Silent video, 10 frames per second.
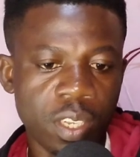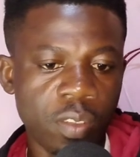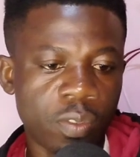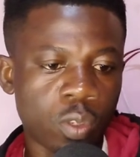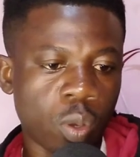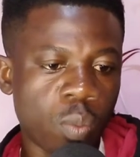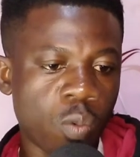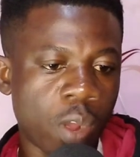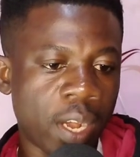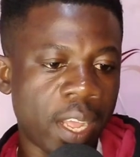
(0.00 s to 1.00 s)
if
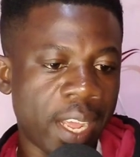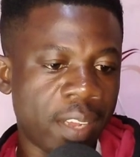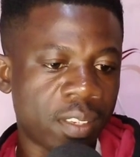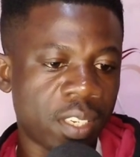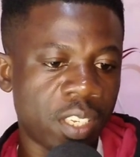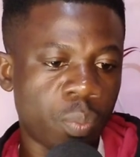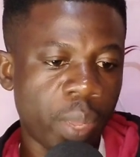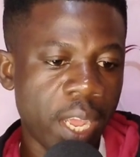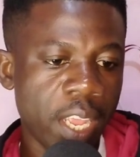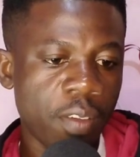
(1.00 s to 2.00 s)
someone else is
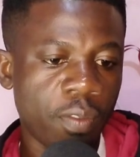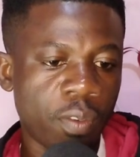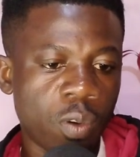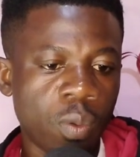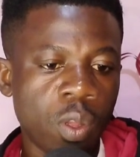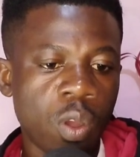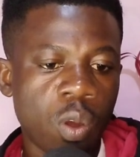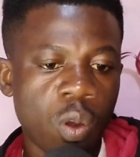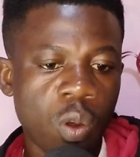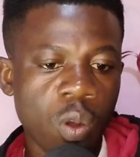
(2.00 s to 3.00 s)
paying for
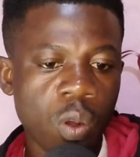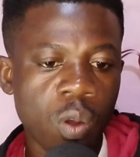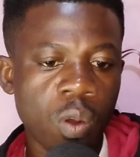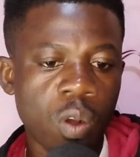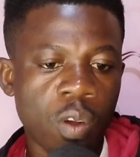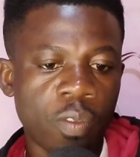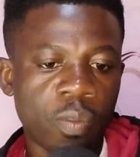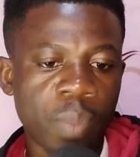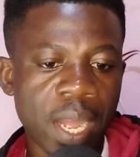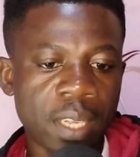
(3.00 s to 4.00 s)
all of
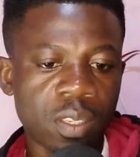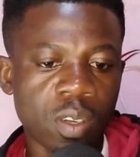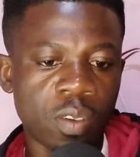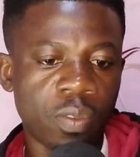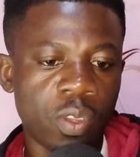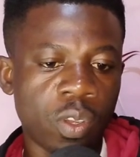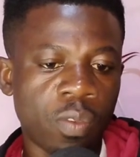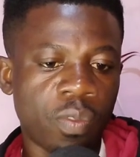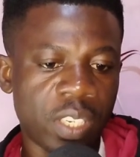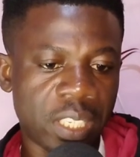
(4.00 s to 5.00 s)
part of your
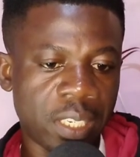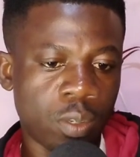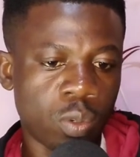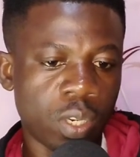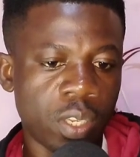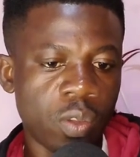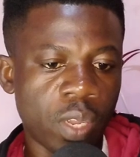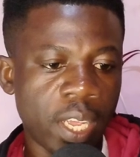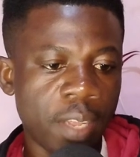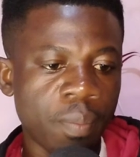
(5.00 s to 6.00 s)
visit to the
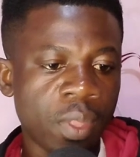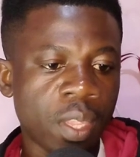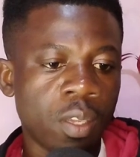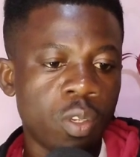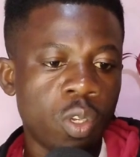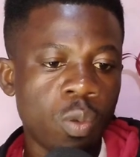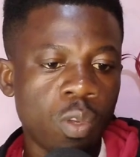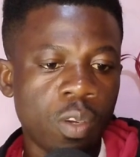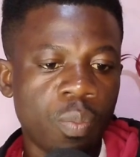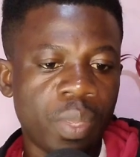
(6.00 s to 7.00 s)
UK. You
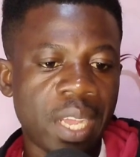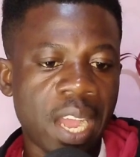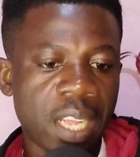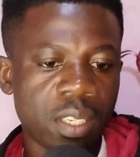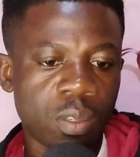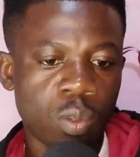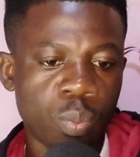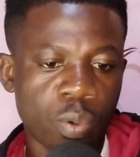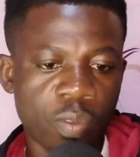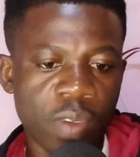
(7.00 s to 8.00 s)
will be asked to
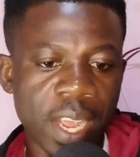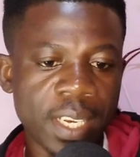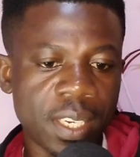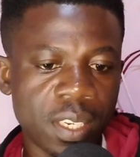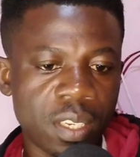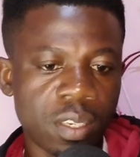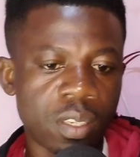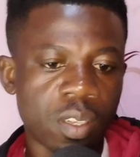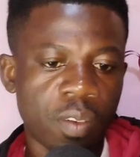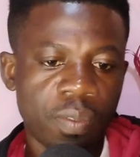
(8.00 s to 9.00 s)
provide
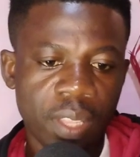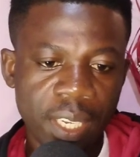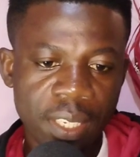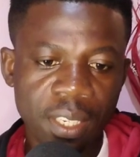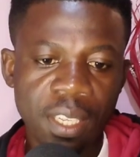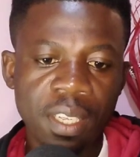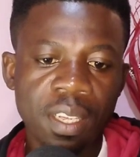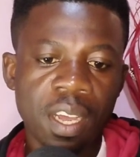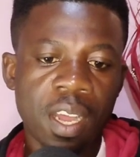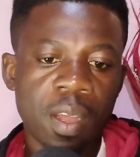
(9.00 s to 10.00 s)
details of this
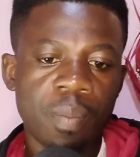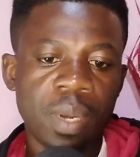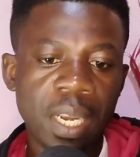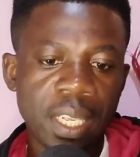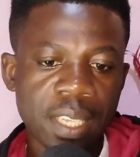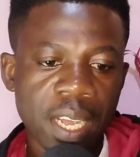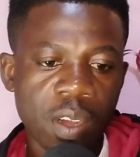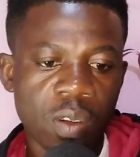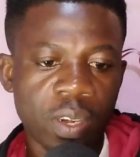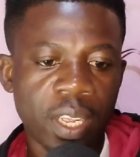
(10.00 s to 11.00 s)
later
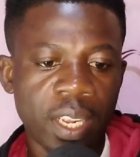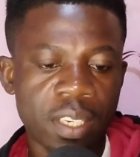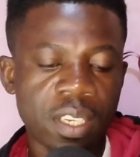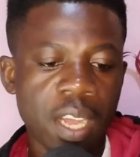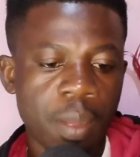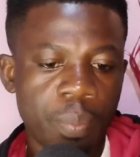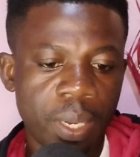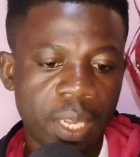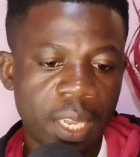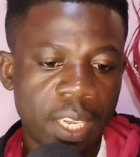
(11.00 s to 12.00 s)
on his
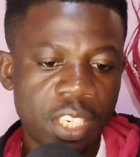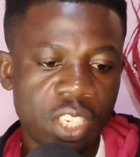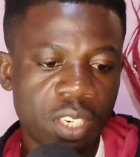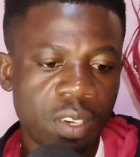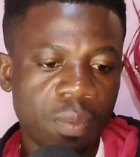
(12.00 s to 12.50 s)
application.